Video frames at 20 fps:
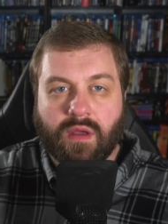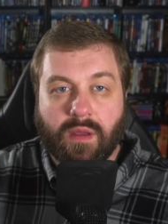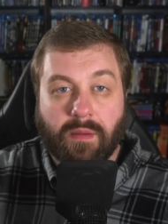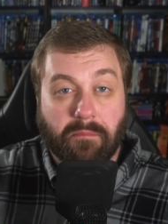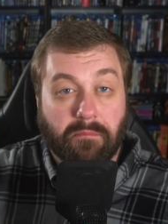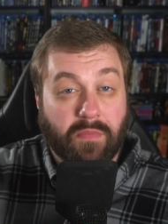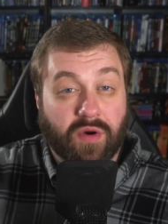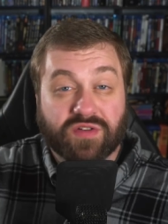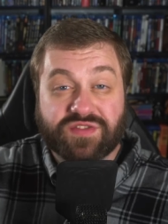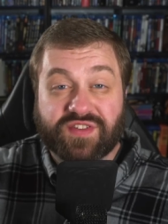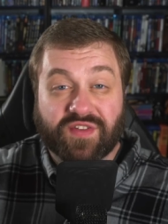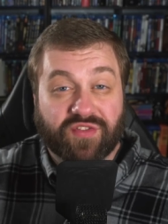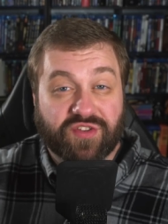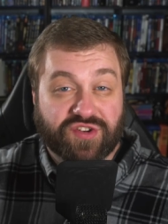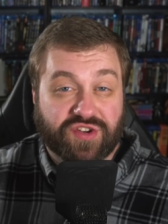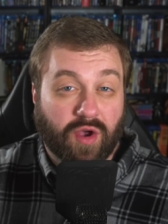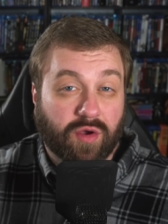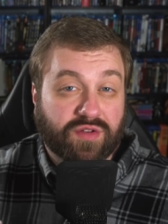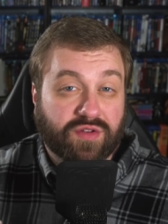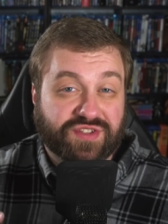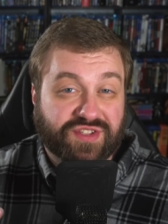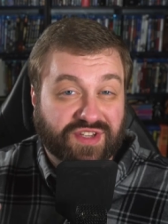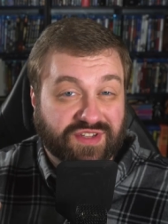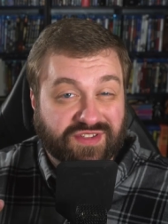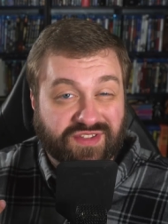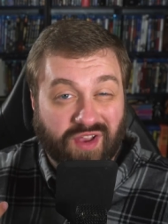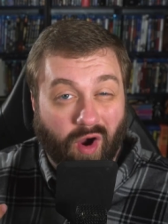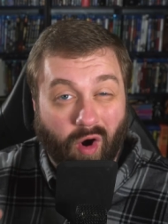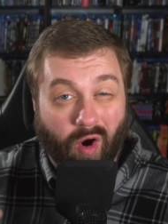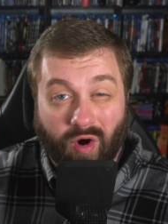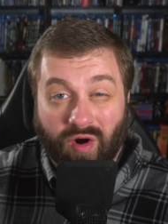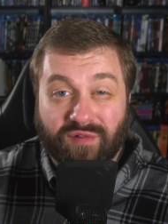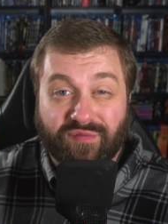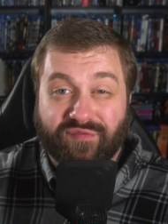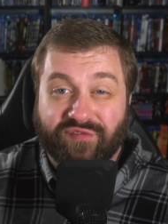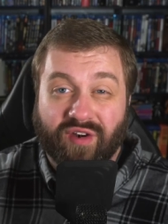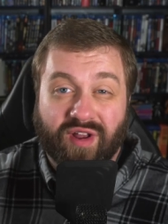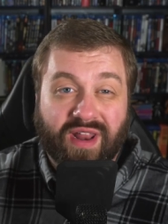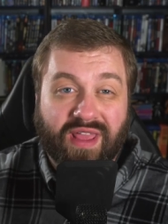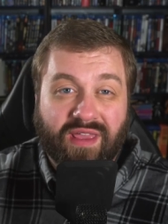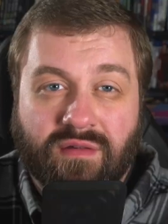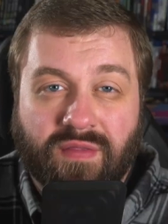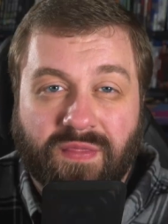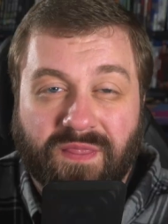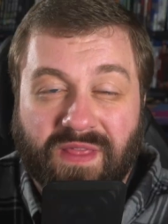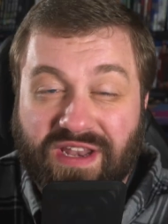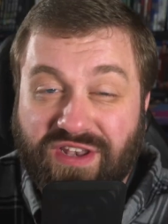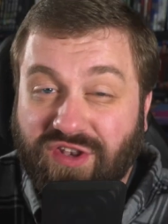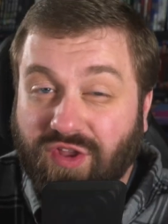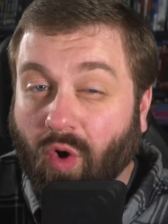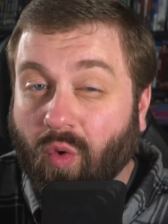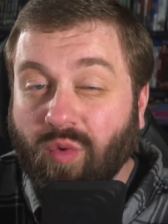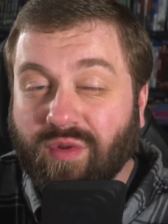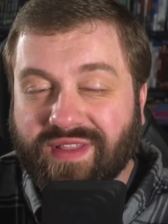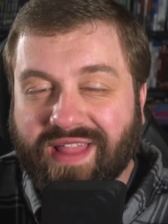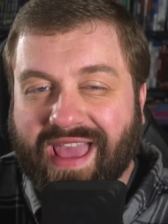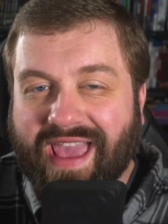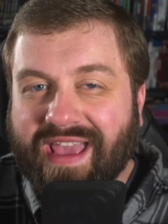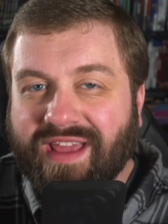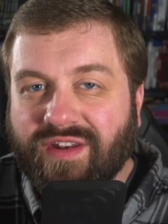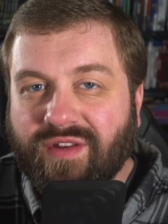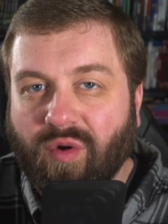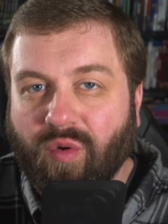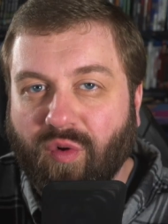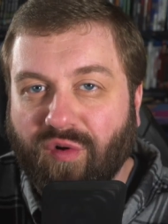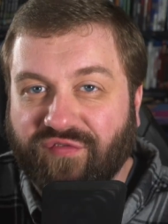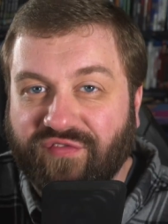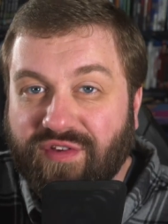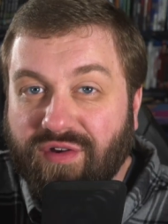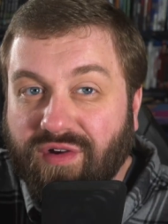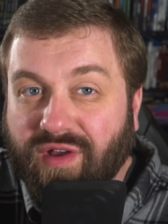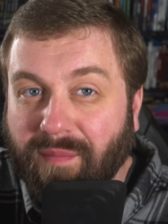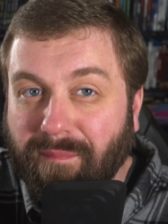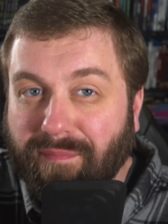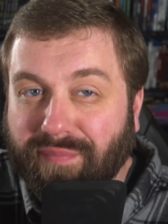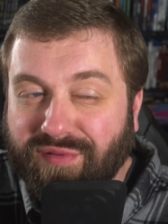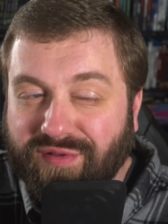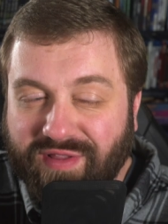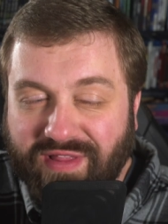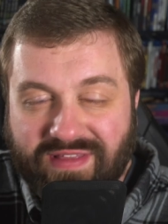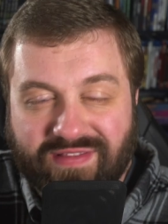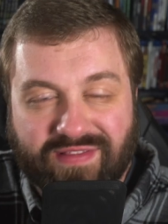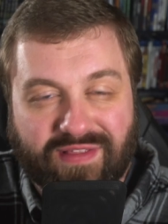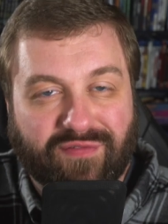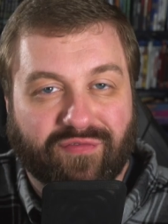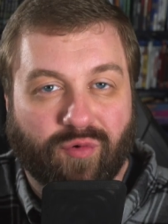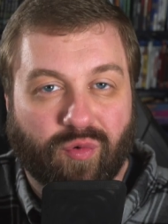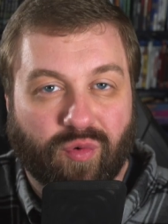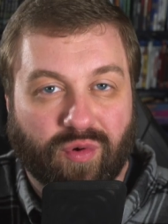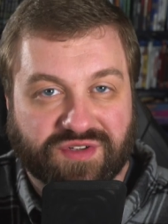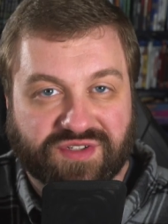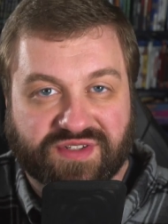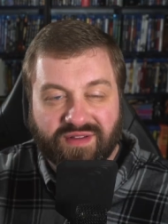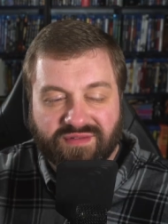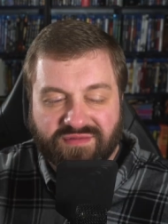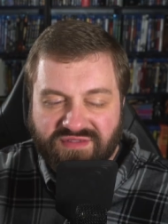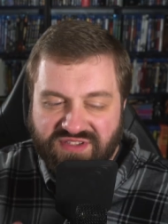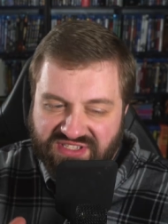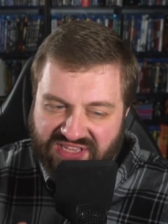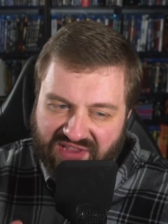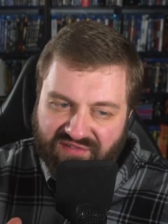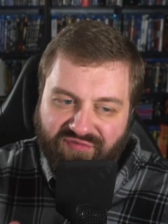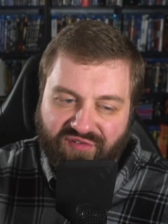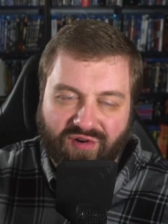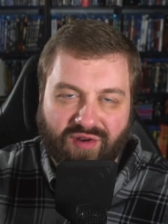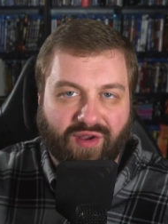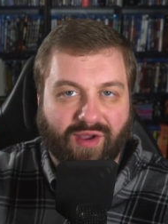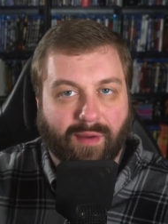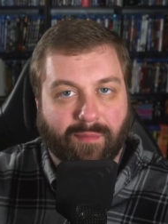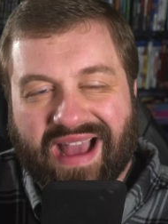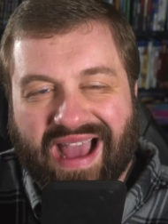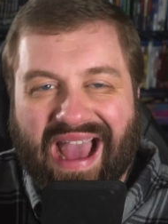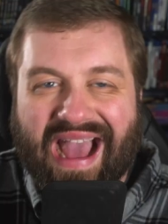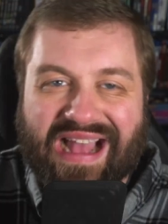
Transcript: Most of the jokes just aren't funny, they don't land, or feel completely forced, save for a couple.